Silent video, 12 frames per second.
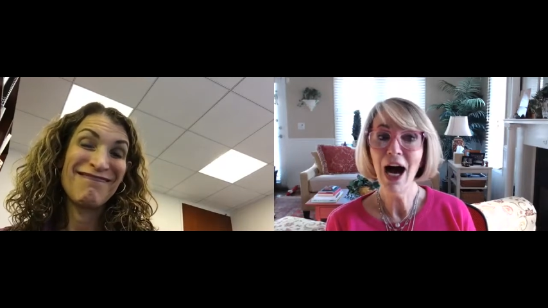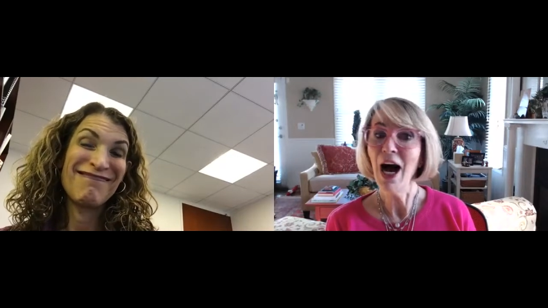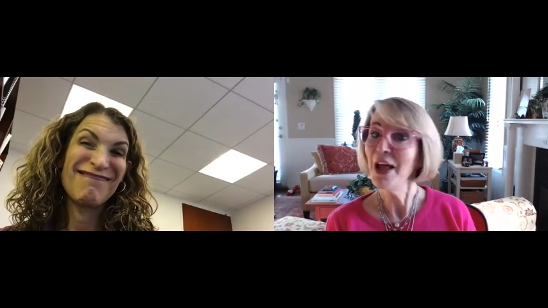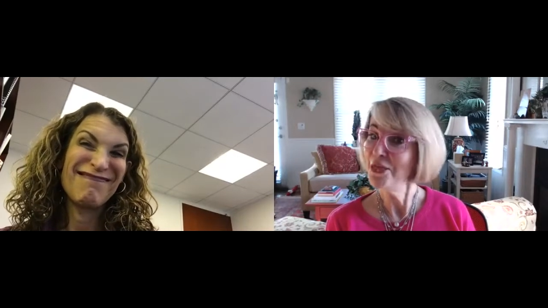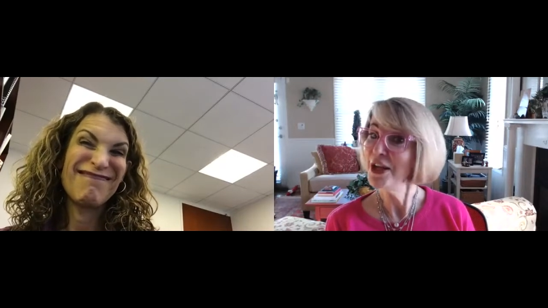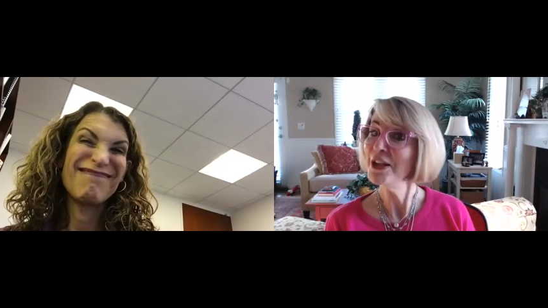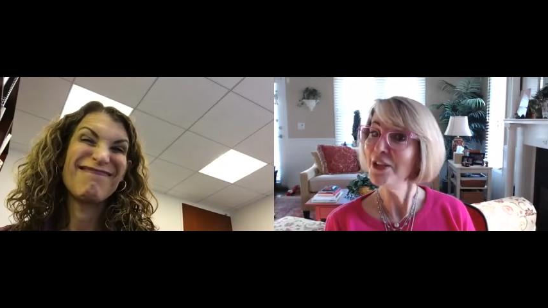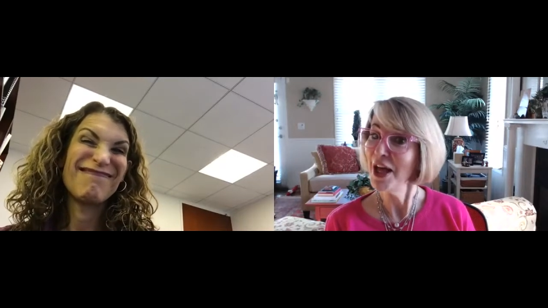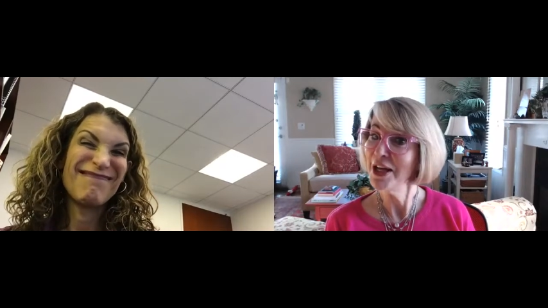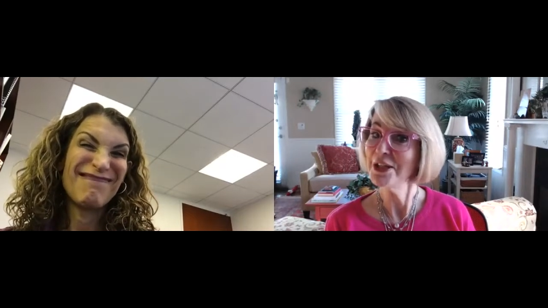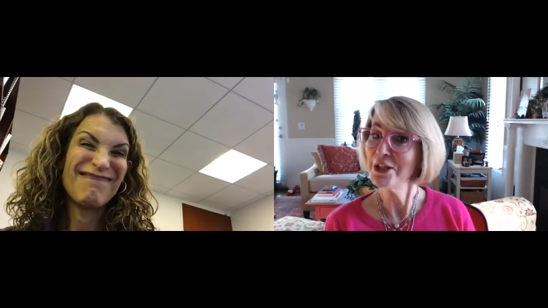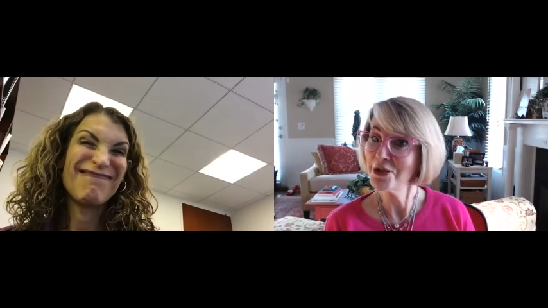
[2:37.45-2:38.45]
Speaker 1: I think
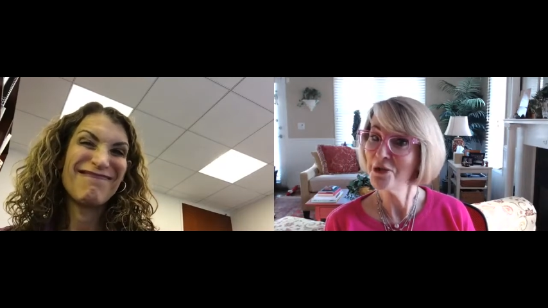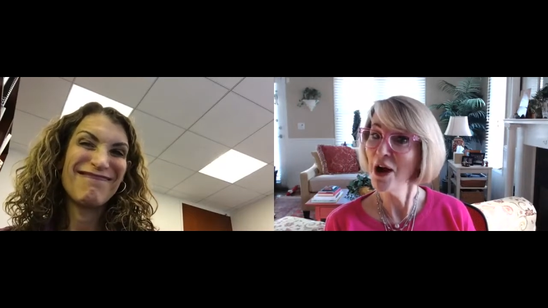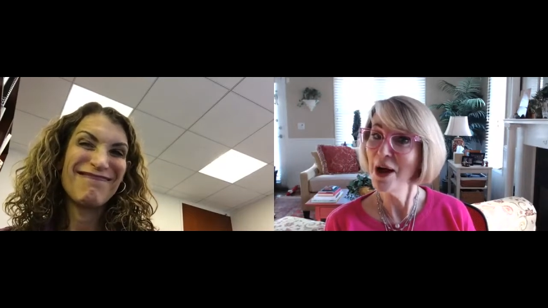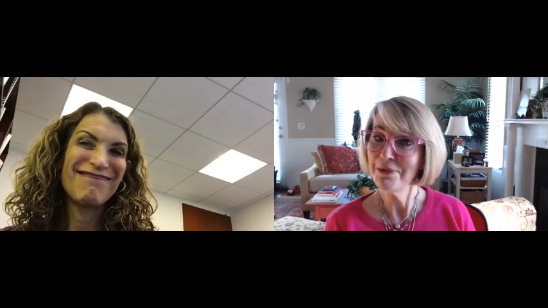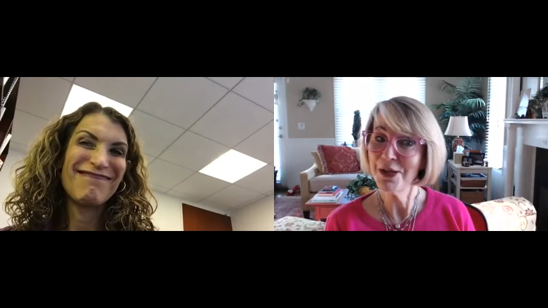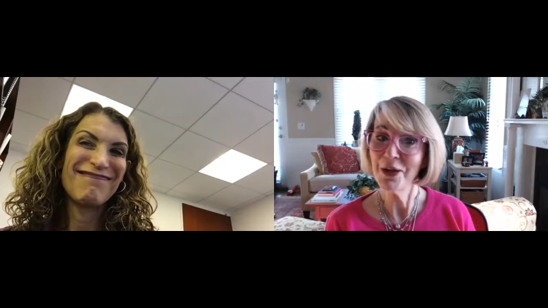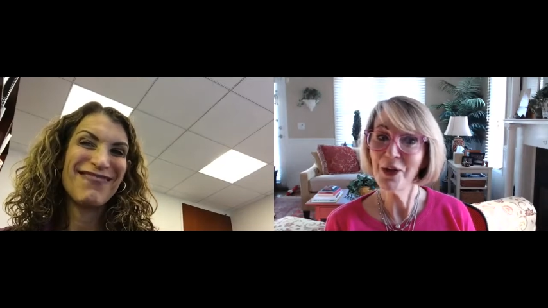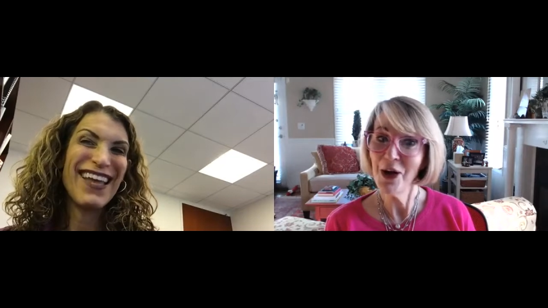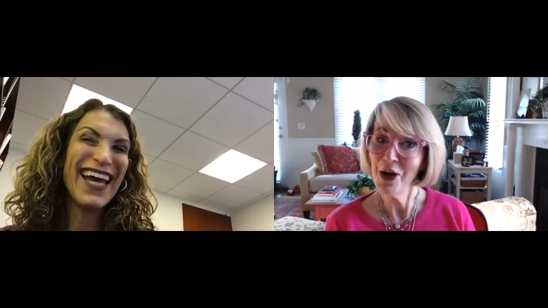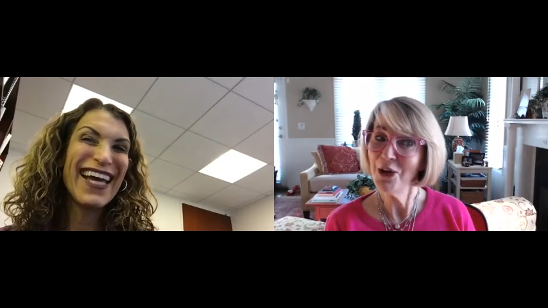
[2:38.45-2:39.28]
that describes it all,